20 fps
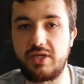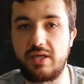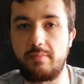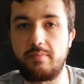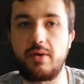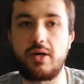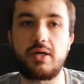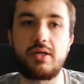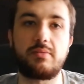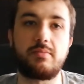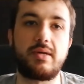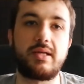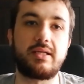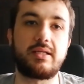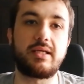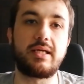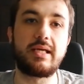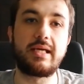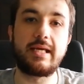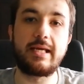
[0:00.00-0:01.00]
apartment,
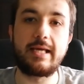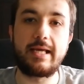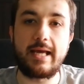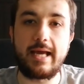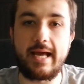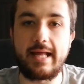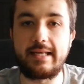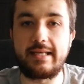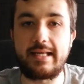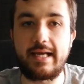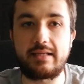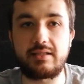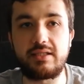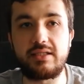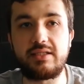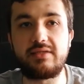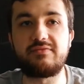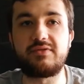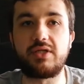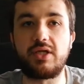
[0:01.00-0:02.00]
and that
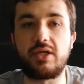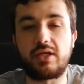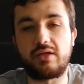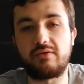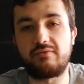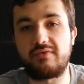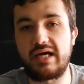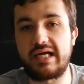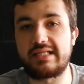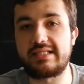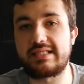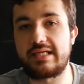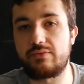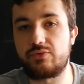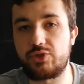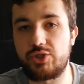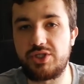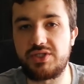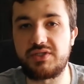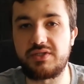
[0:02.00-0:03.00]
evening he finds out
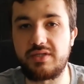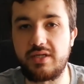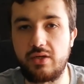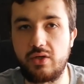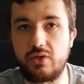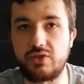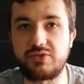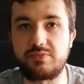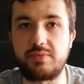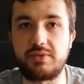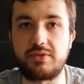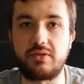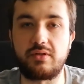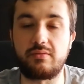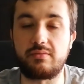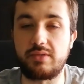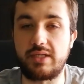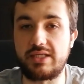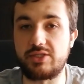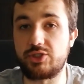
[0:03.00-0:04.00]
she's in the
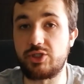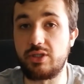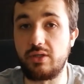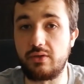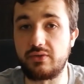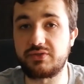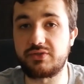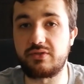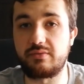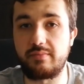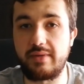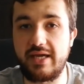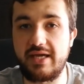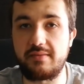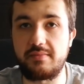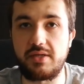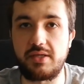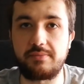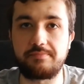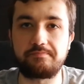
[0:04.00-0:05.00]
hospital and she lost her
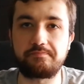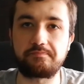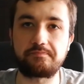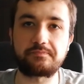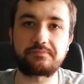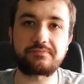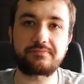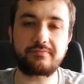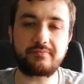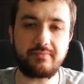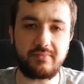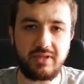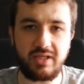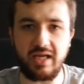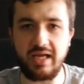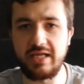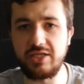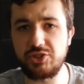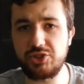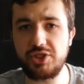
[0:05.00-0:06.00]
baby.
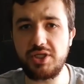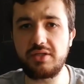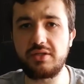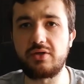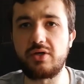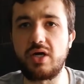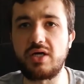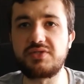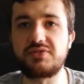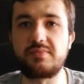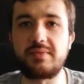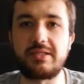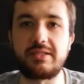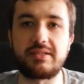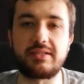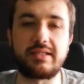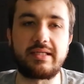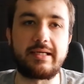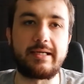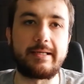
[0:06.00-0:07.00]
And she and her husband
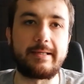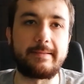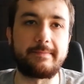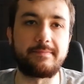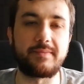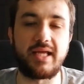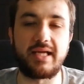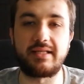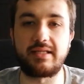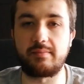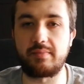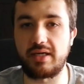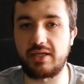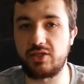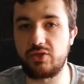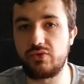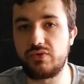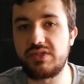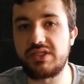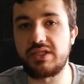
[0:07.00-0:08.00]
end up
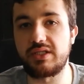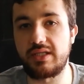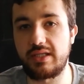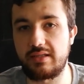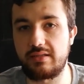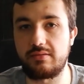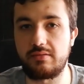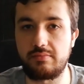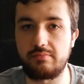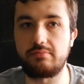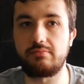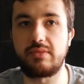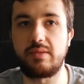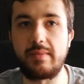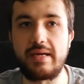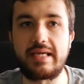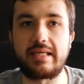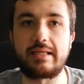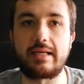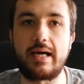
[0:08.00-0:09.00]
accusing the
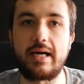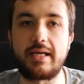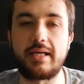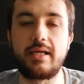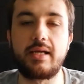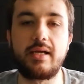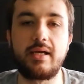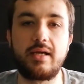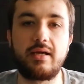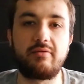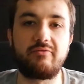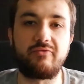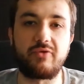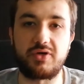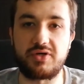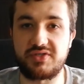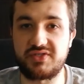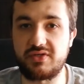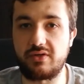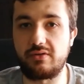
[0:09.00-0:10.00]
main guy for
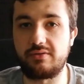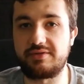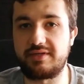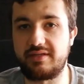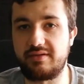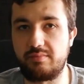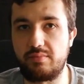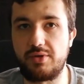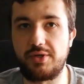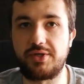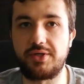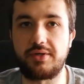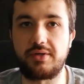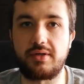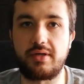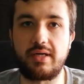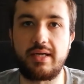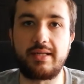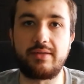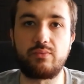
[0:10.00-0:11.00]
assault and
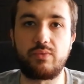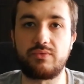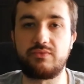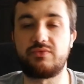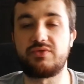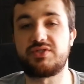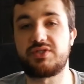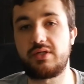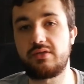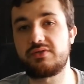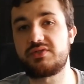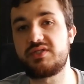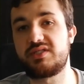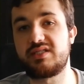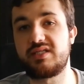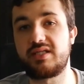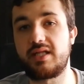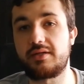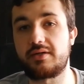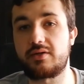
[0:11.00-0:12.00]
murder, and what results
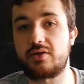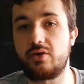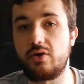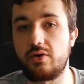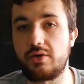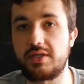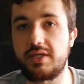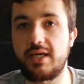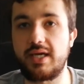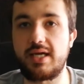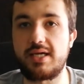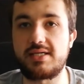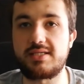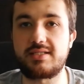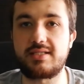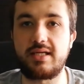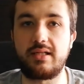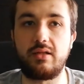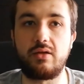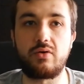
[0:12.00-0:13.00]
is another court case
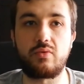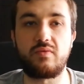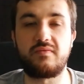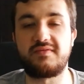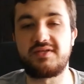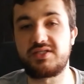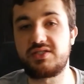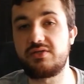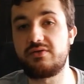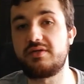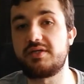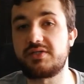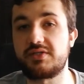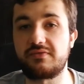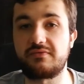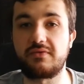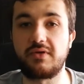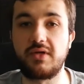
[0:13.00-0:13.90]
along with a series of